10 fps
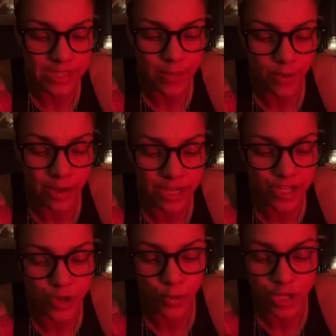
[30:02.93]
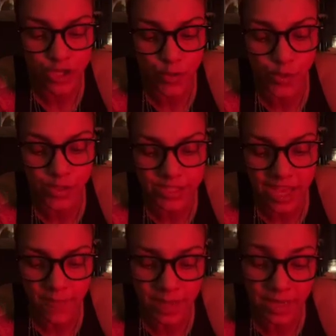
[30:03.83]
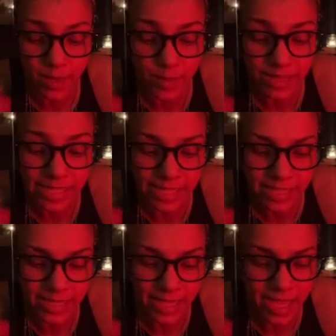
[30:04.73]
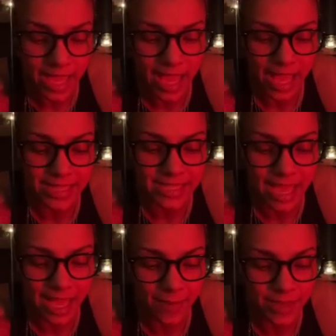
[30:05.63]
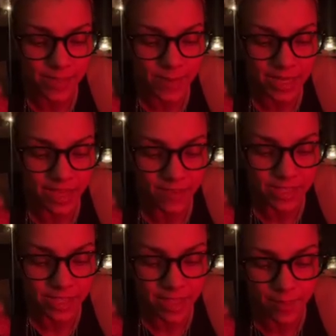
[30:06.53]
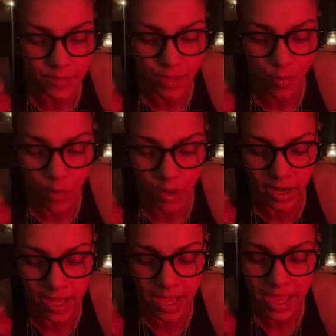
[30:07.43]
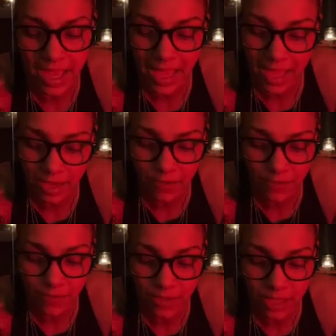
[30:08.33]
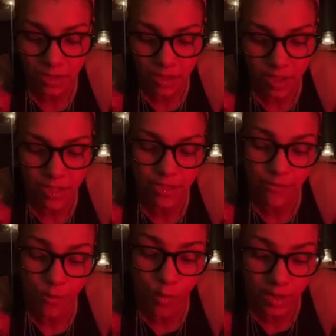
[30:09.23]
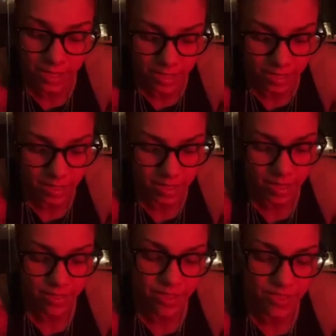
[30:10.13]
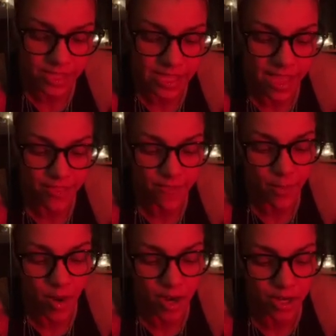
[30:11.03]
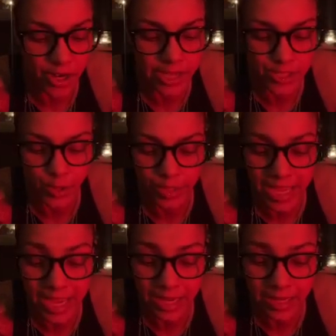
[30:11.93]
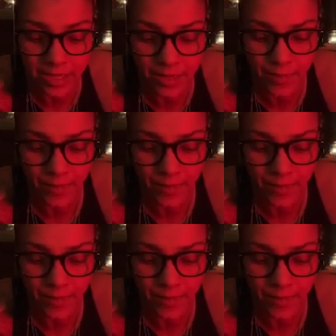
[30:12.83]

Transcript: the separation rituals have been completed and time has been given to them to mourn and feel the void that the death of the partner has created.